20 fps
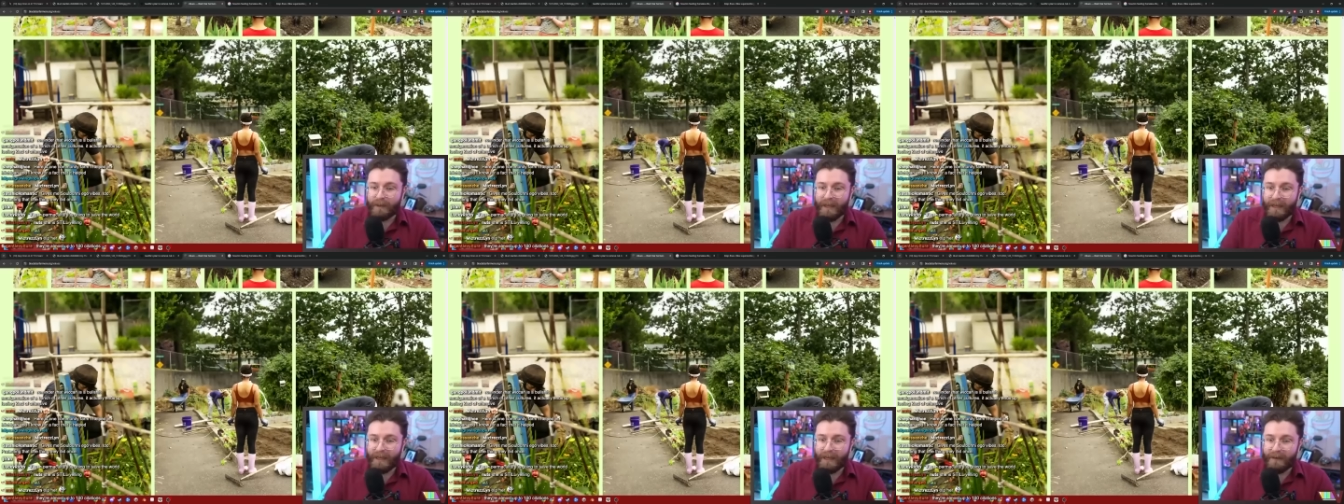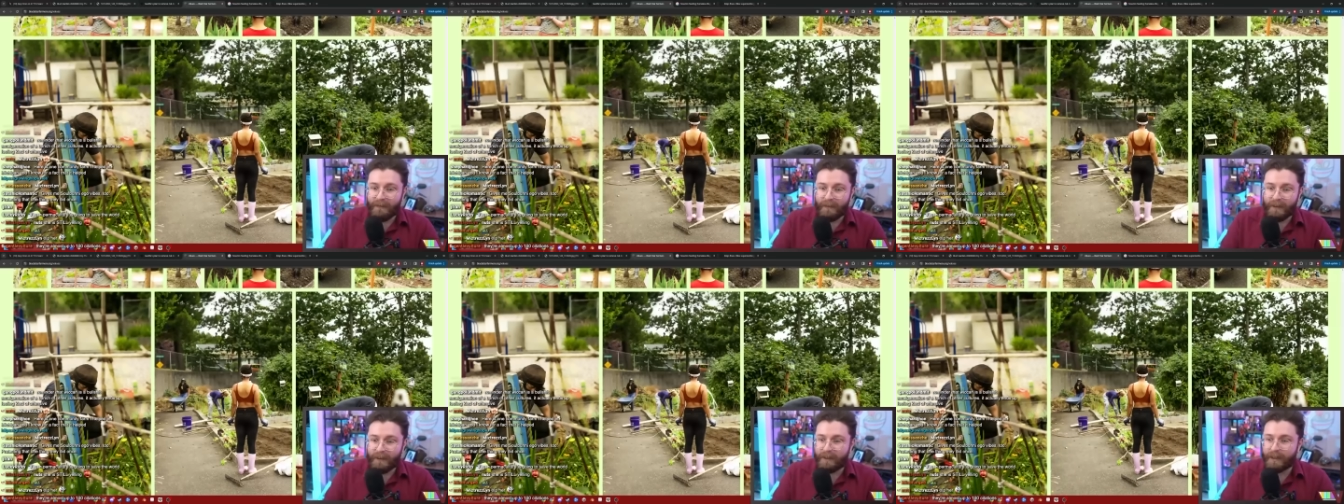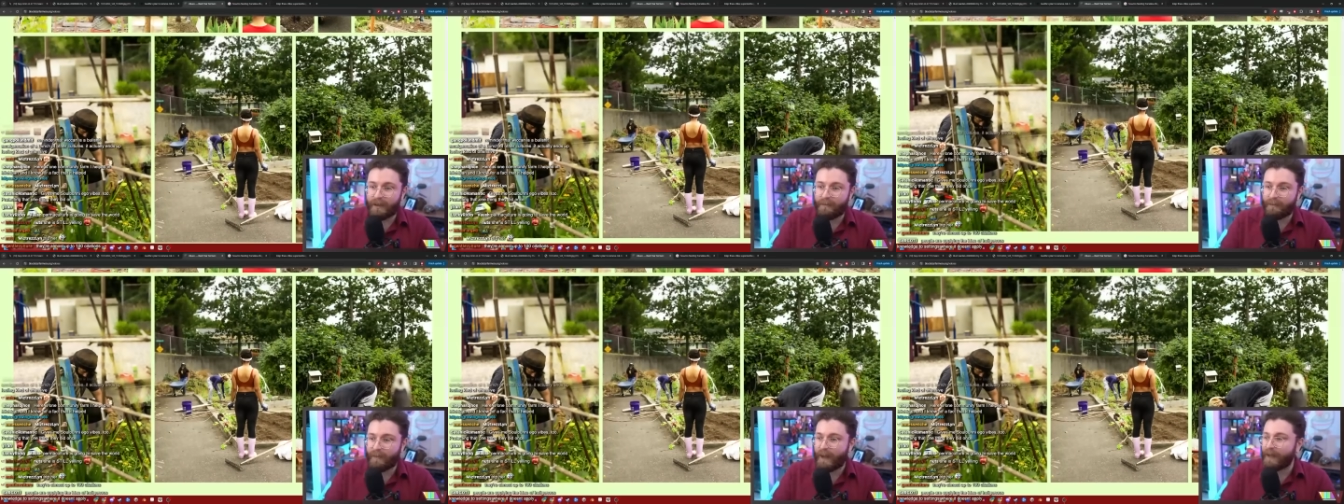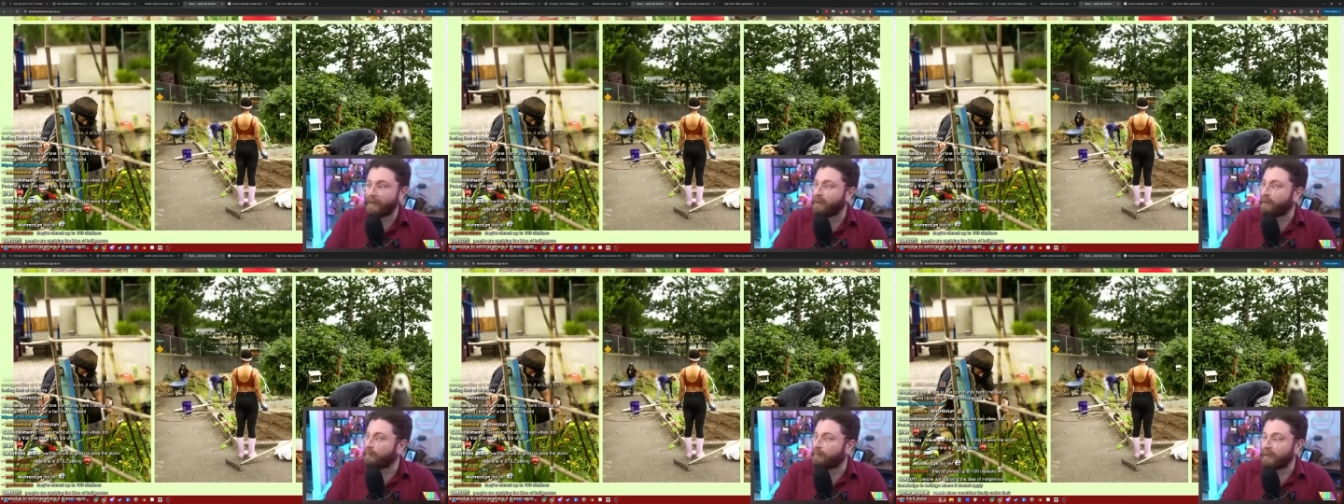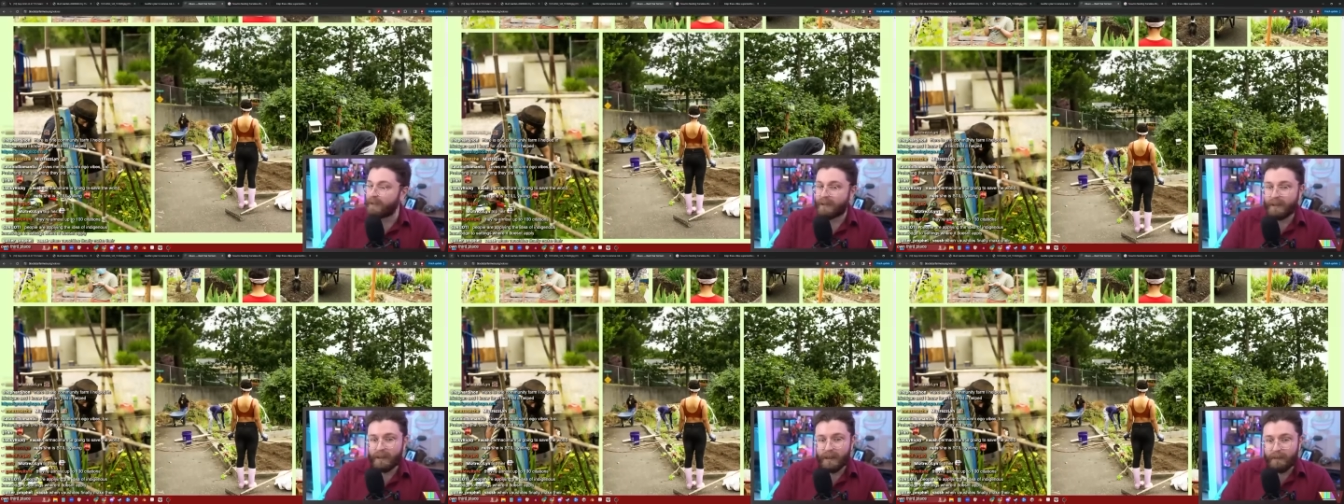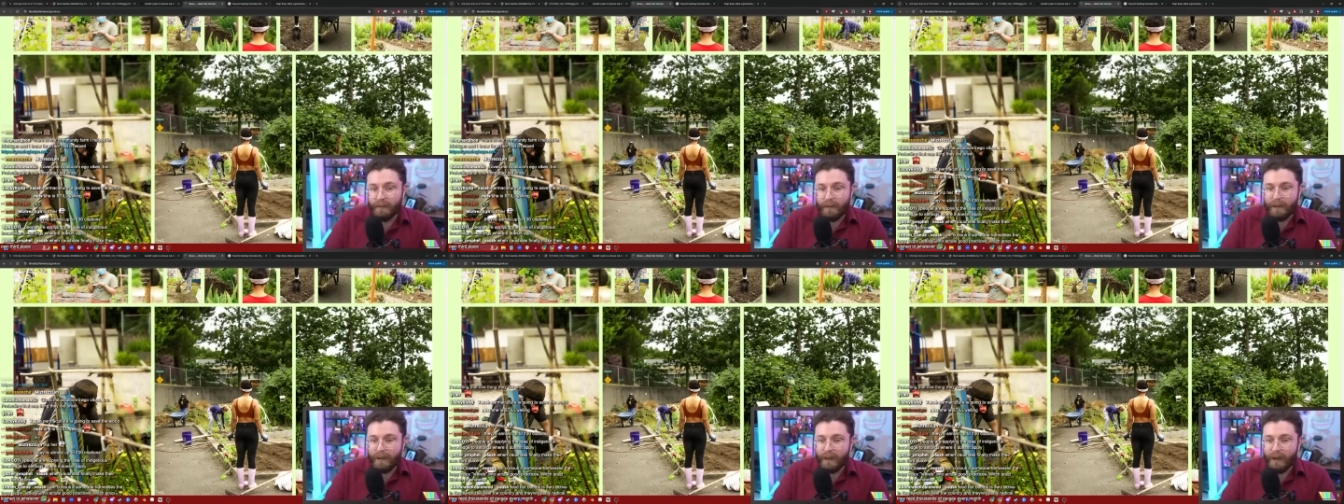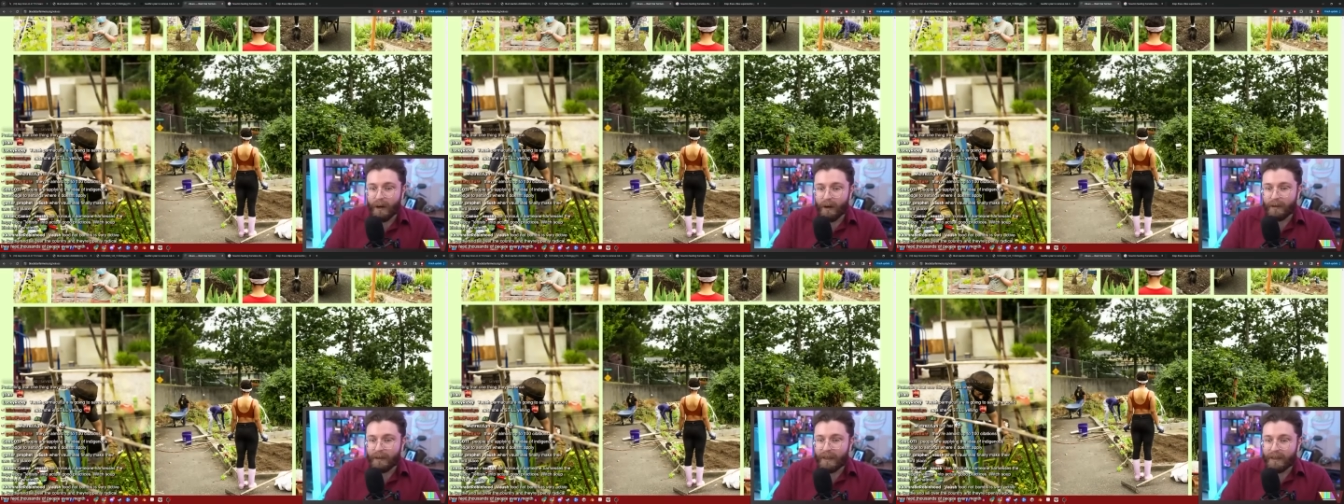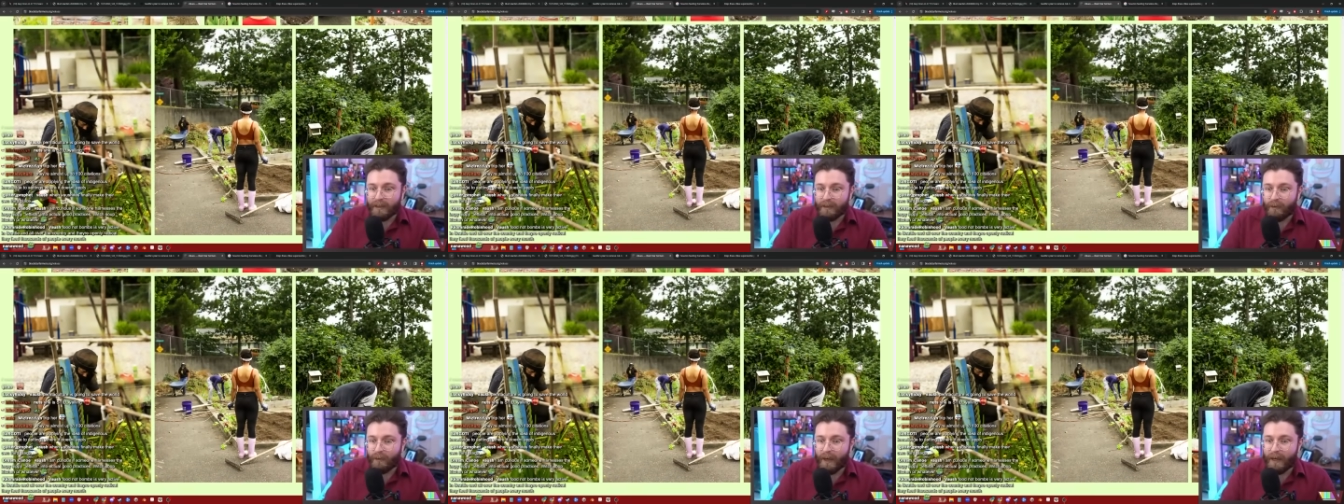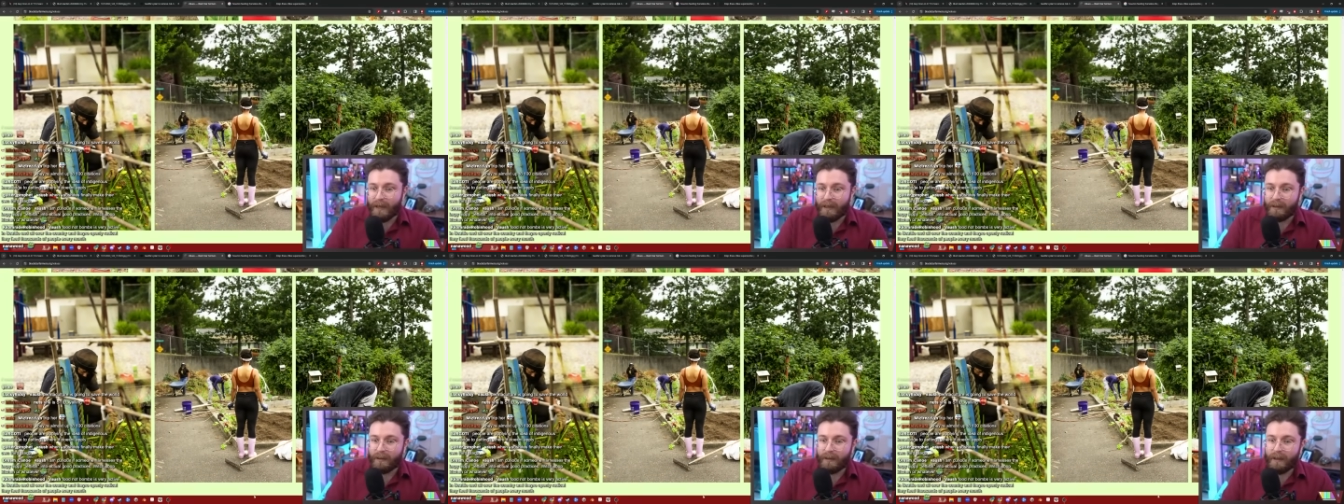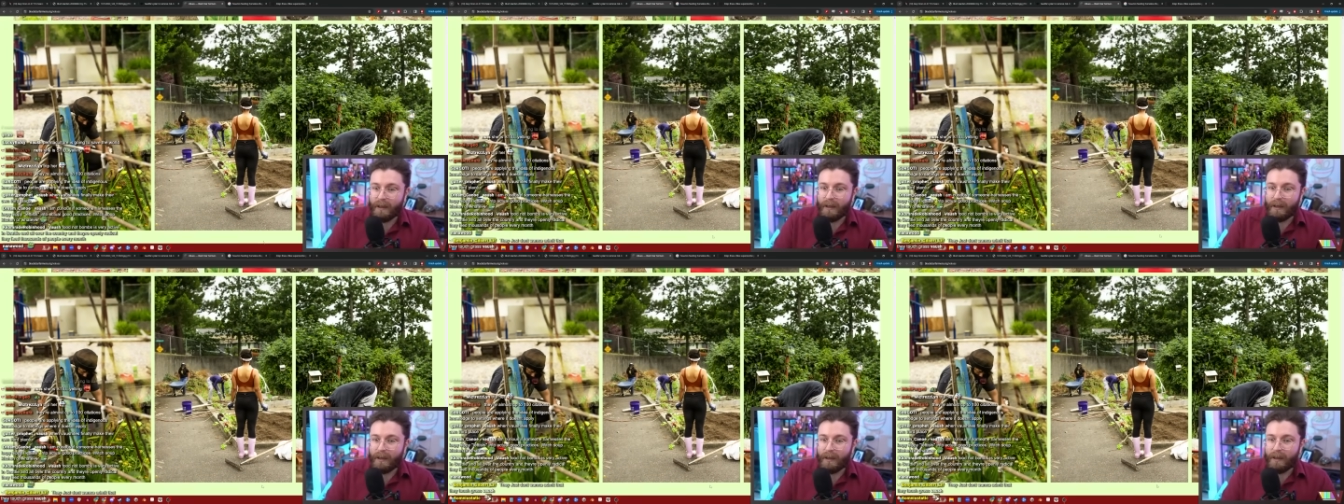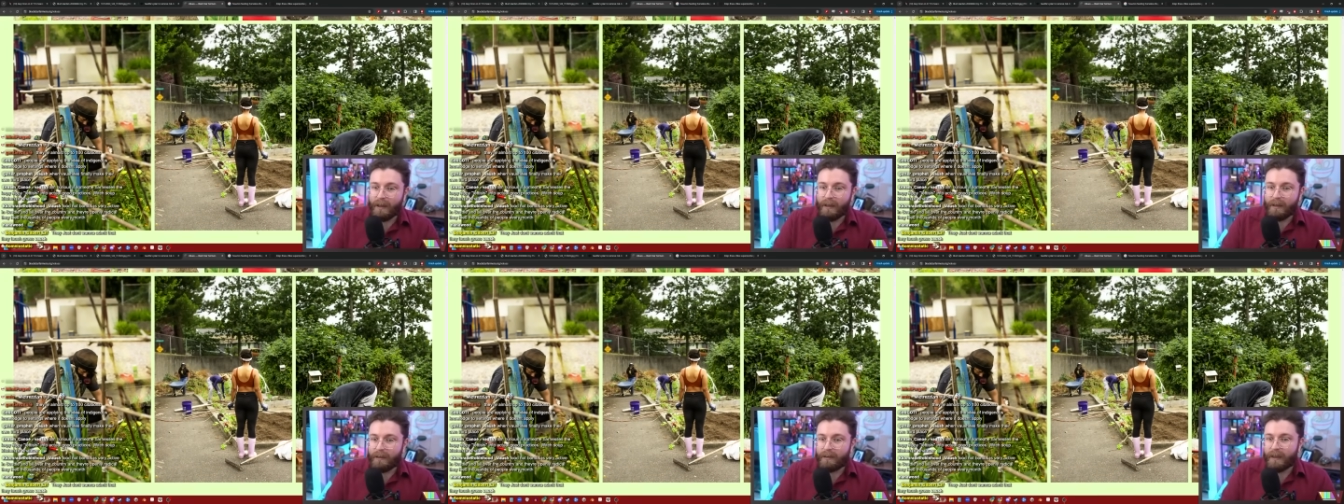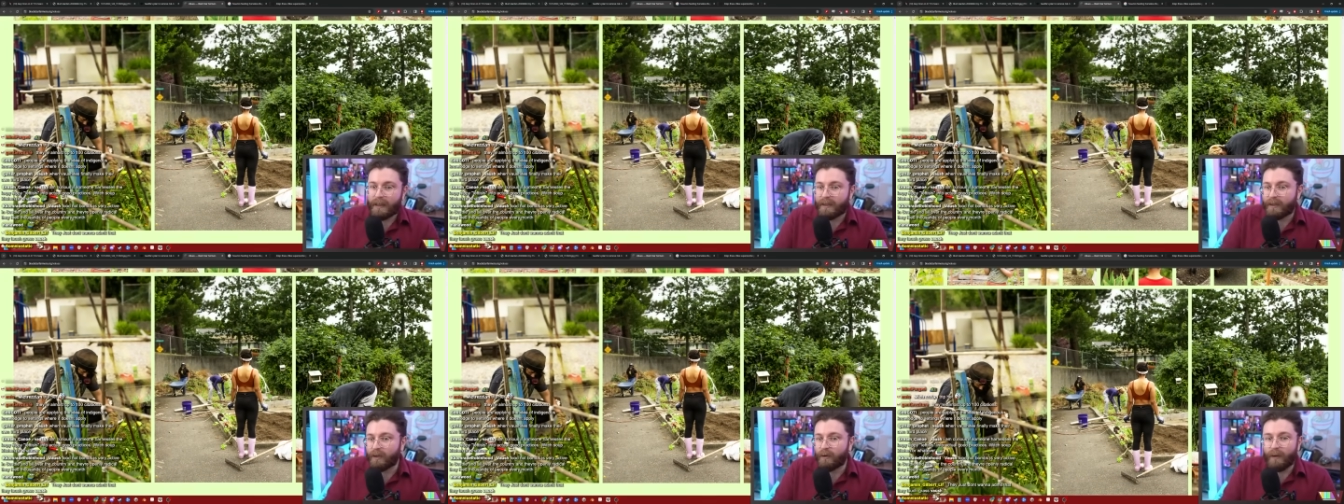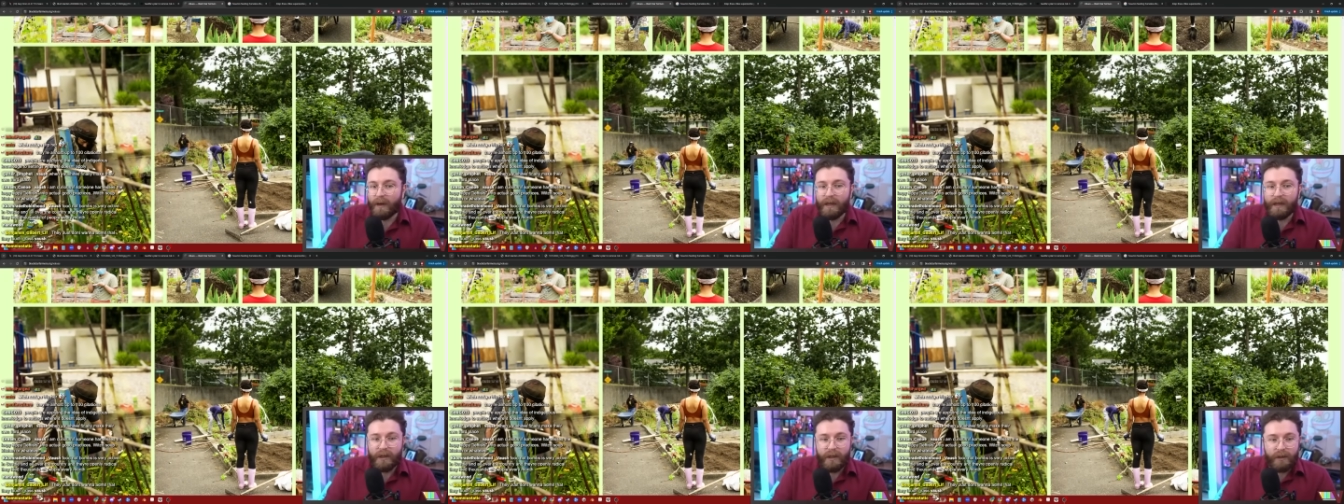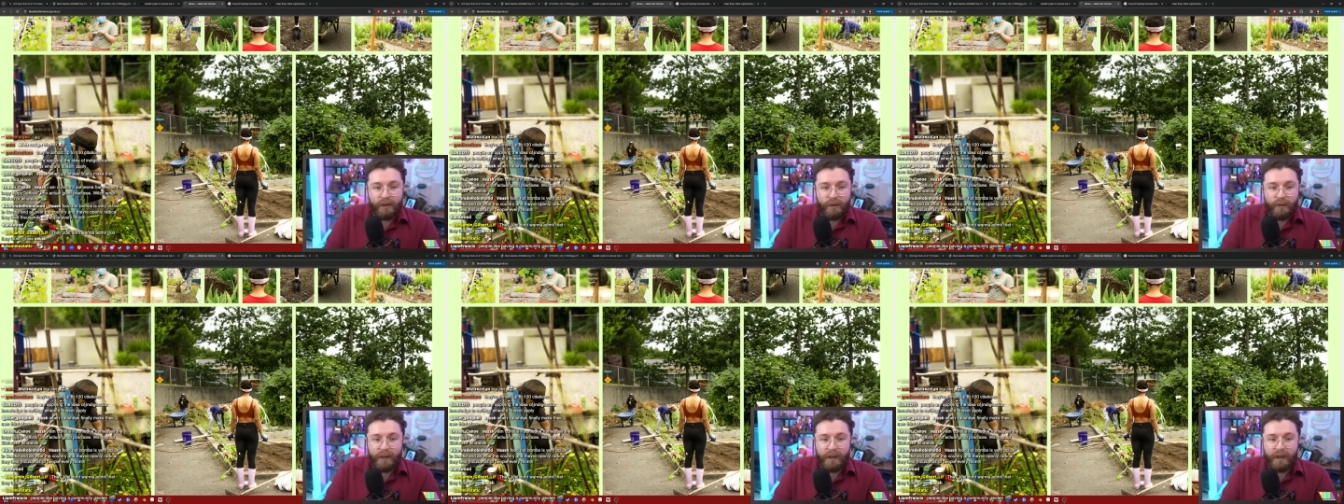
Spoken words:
any of this in a vacuum. This is a community garden. That's great. That's great. Doing a